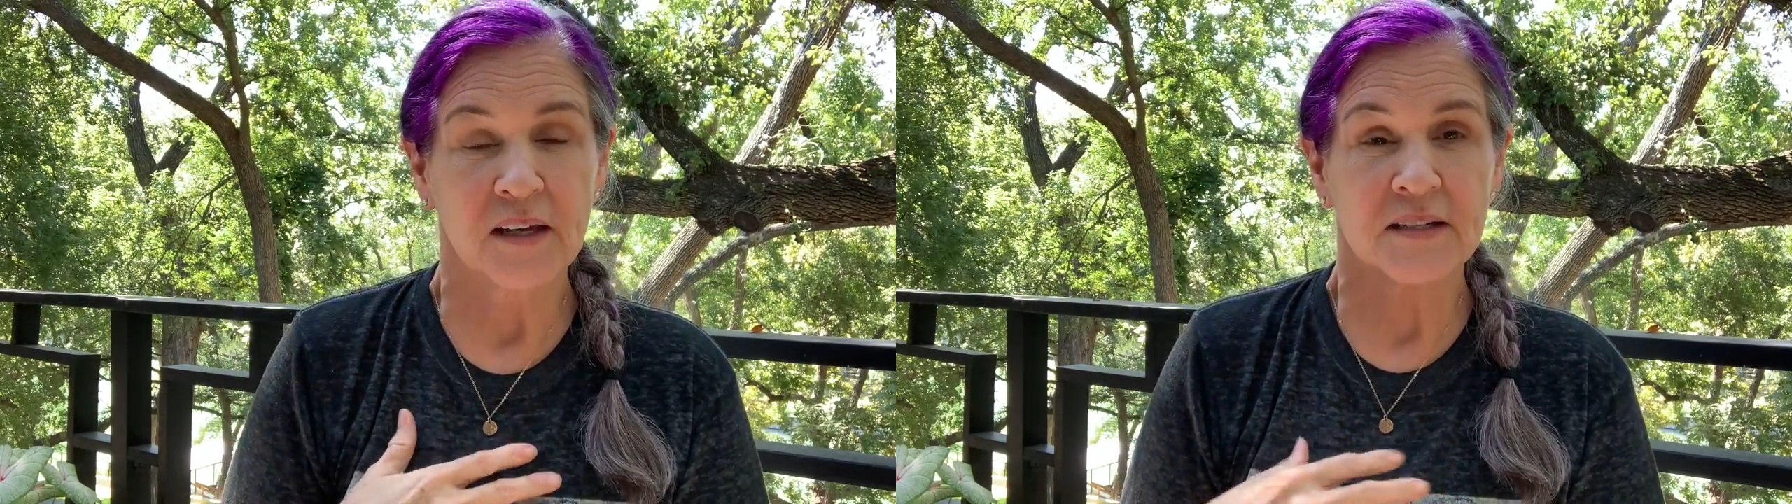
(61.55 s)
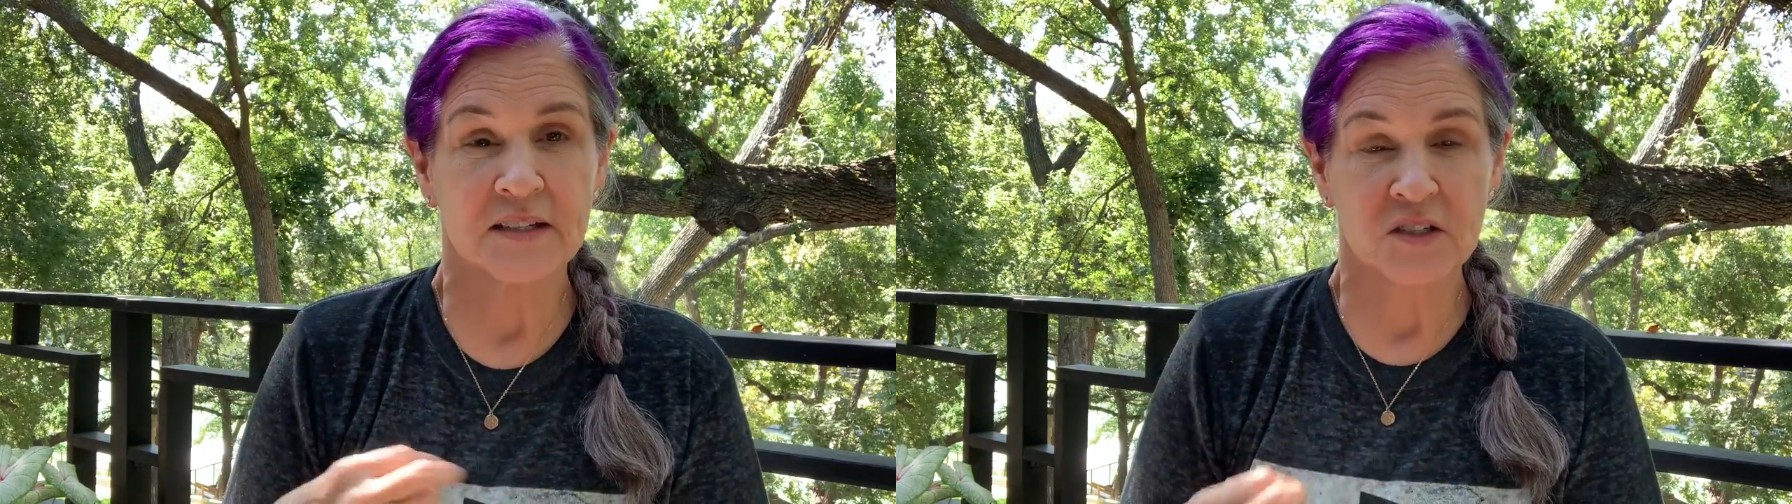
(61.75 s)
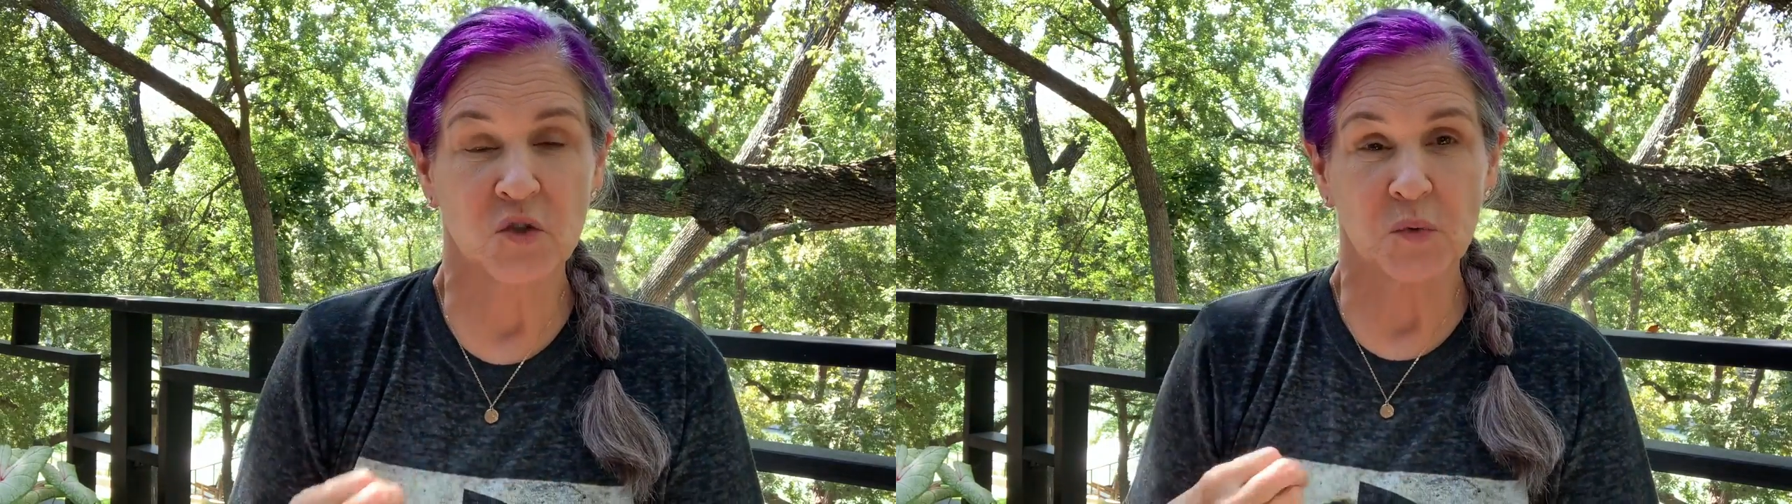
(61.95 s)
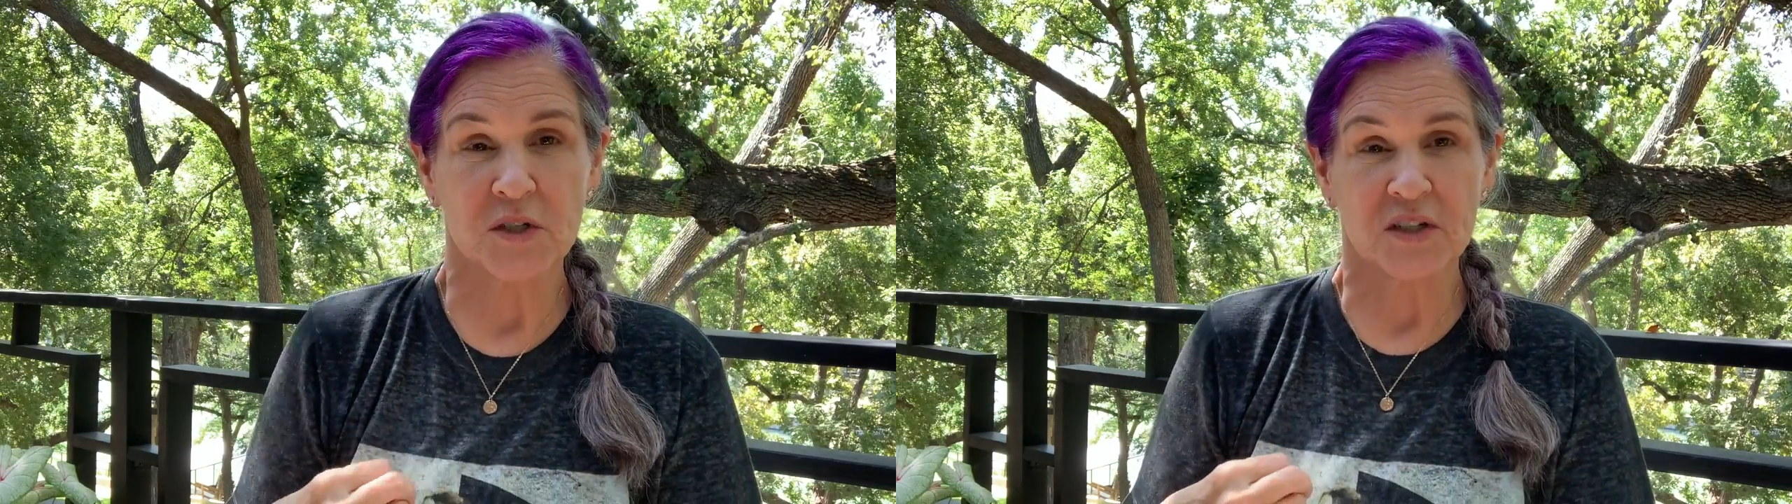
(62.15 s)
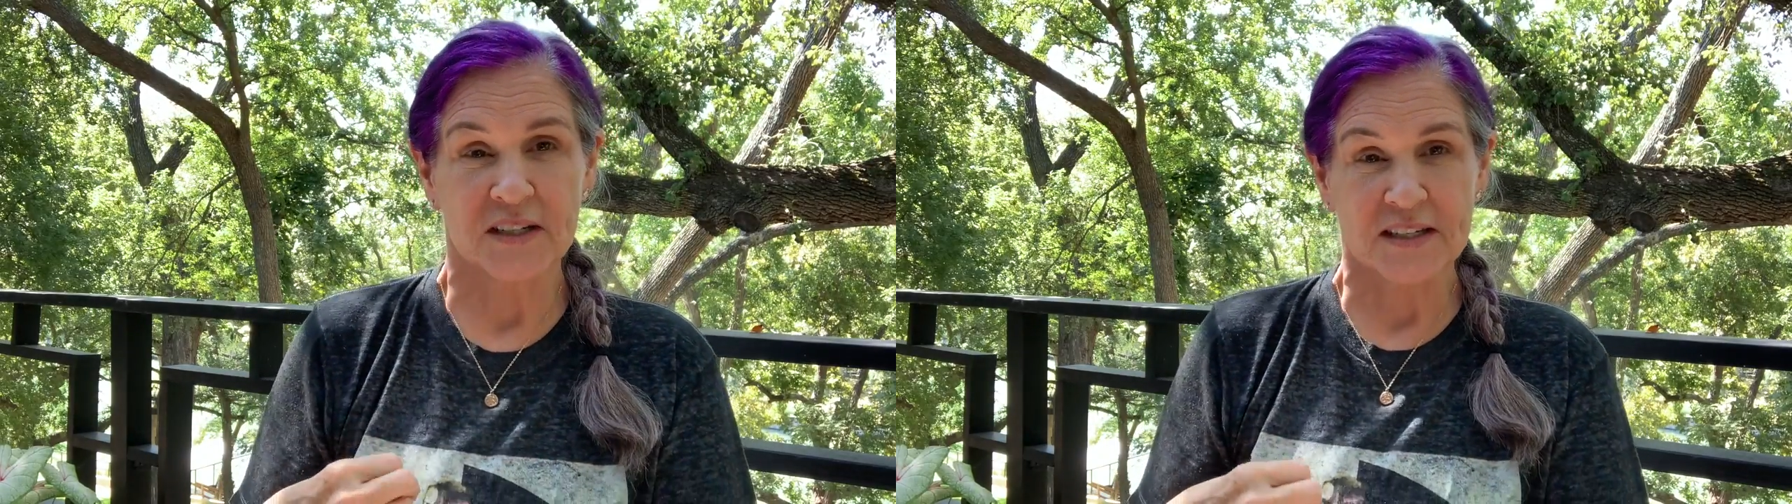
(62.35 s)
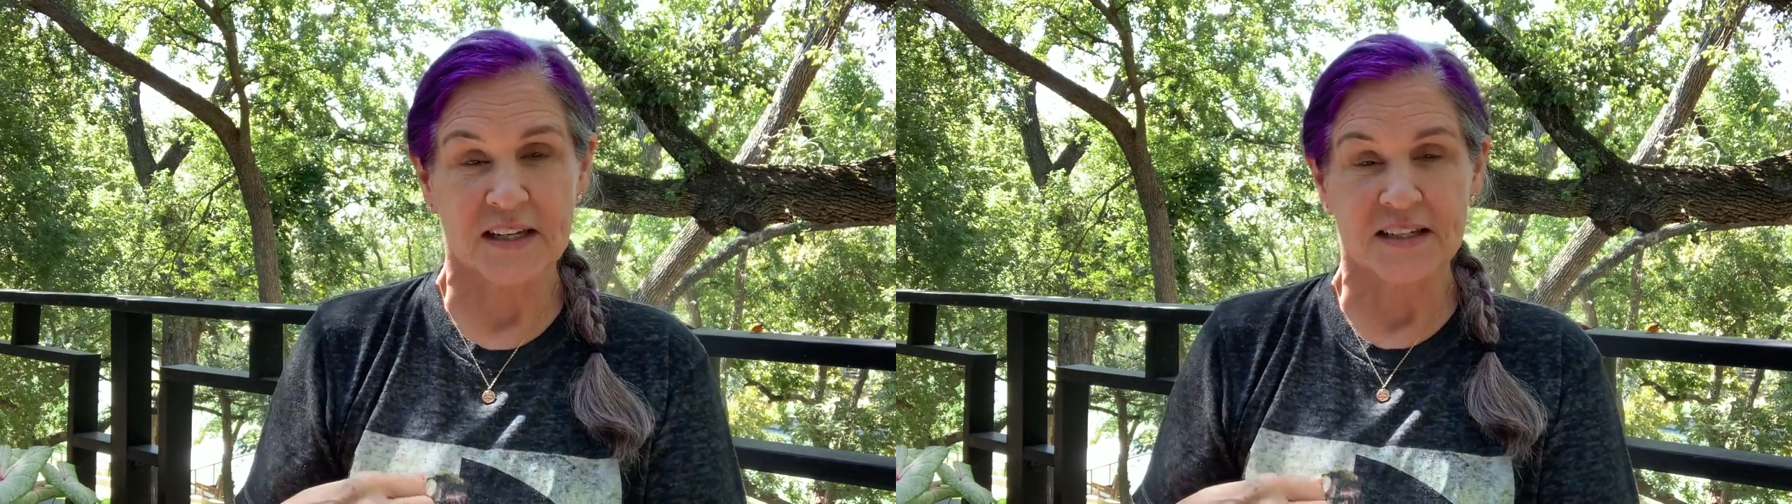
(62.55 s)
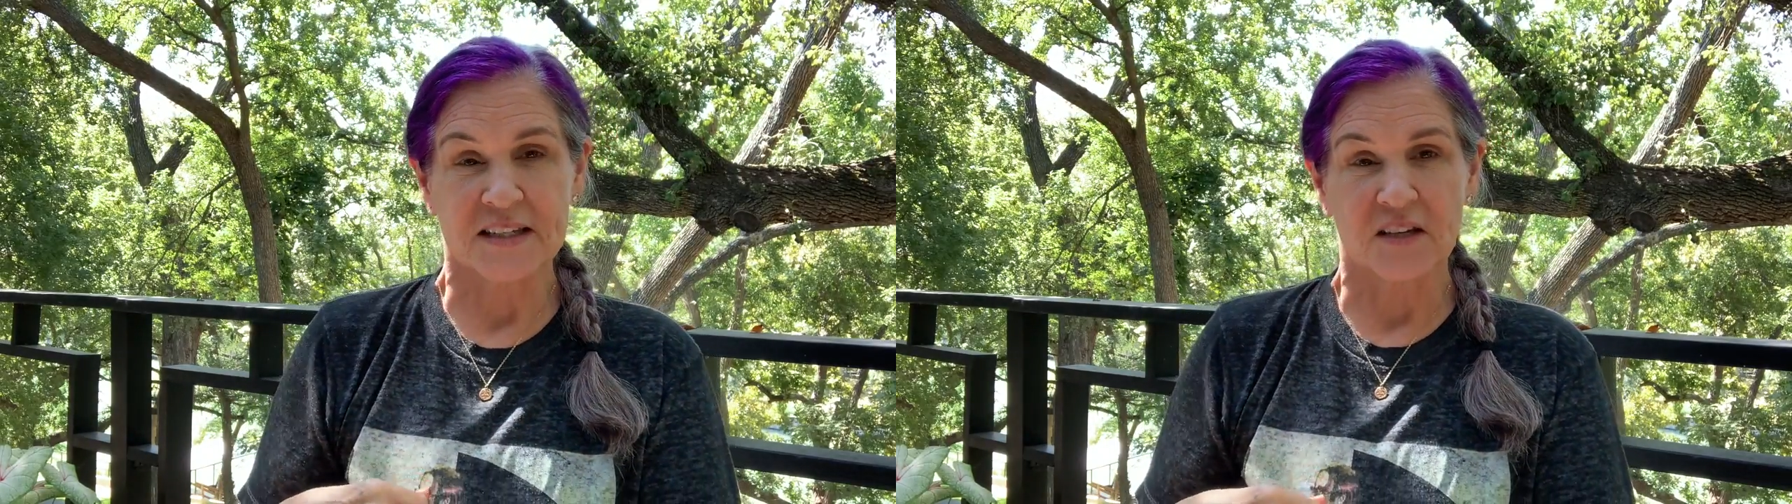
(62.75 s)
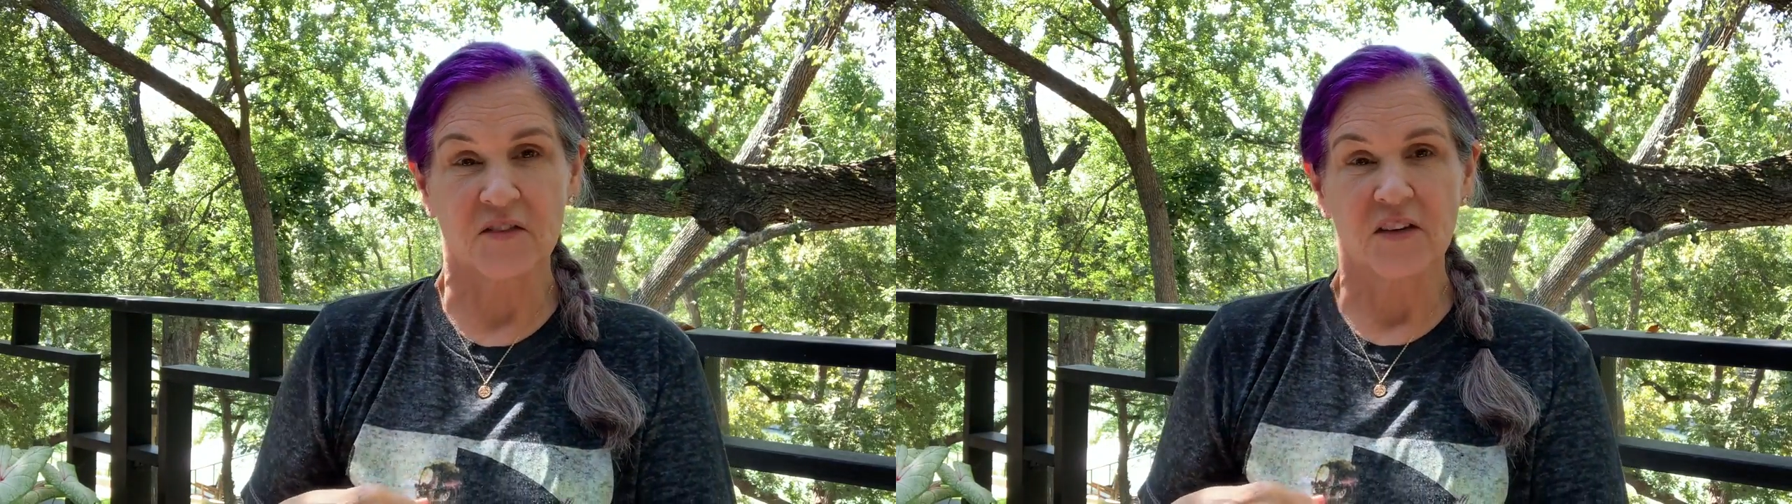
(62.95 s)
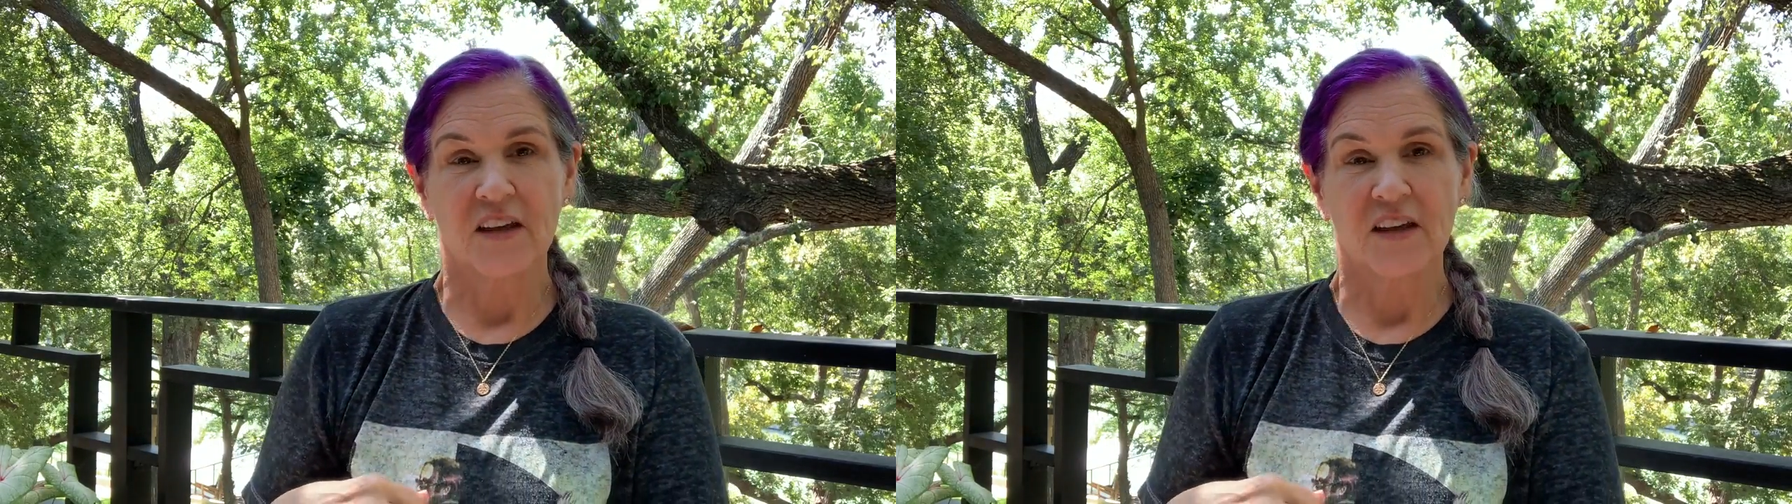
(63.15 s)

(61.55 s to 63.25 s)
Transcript: an intuition intensive.